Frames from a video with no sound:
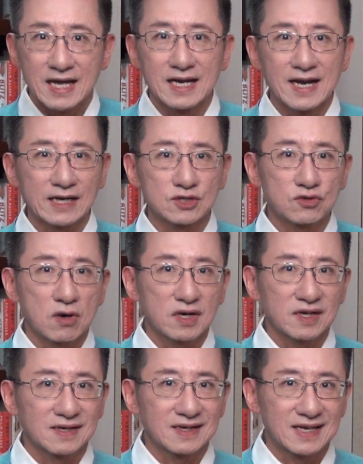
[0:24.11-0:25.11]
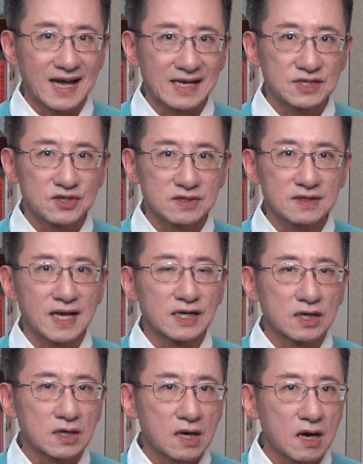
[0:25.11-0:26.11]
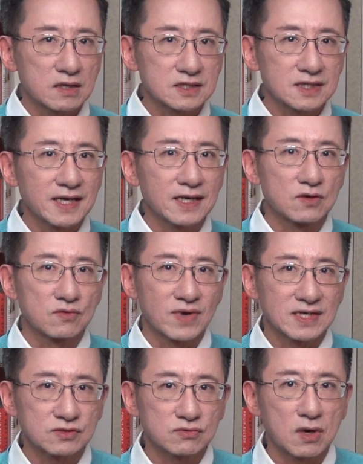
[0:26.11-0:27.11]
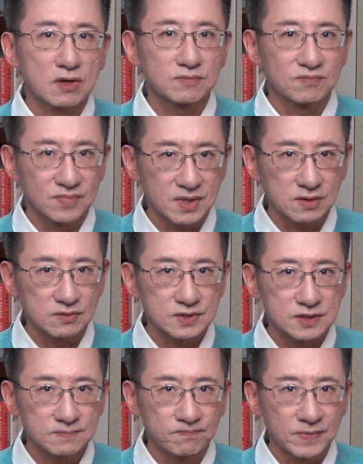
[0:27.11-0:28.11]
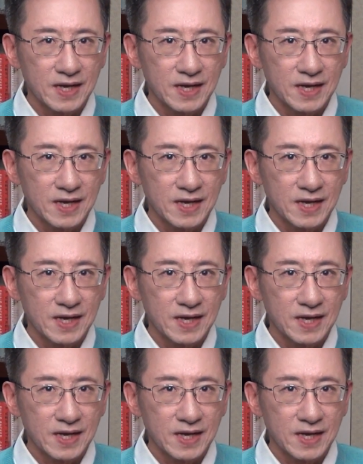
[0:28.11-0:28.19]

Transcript: electronic gadgets, and costly restaurant meals.